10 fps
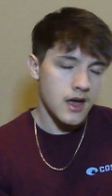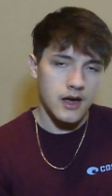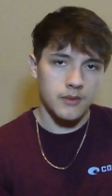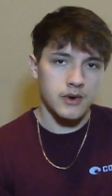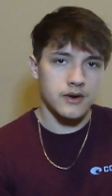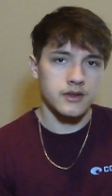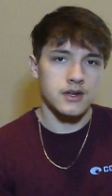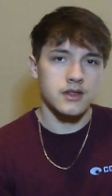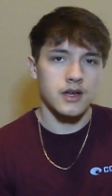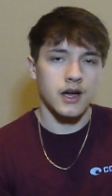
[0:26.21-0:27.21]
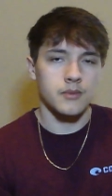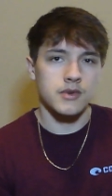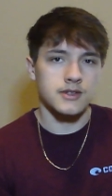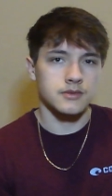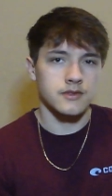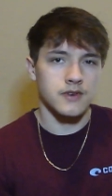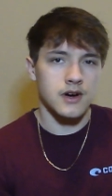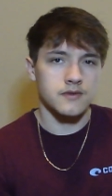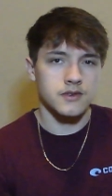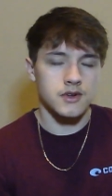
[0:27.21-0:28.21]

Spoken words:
help out with anything I can possibly find for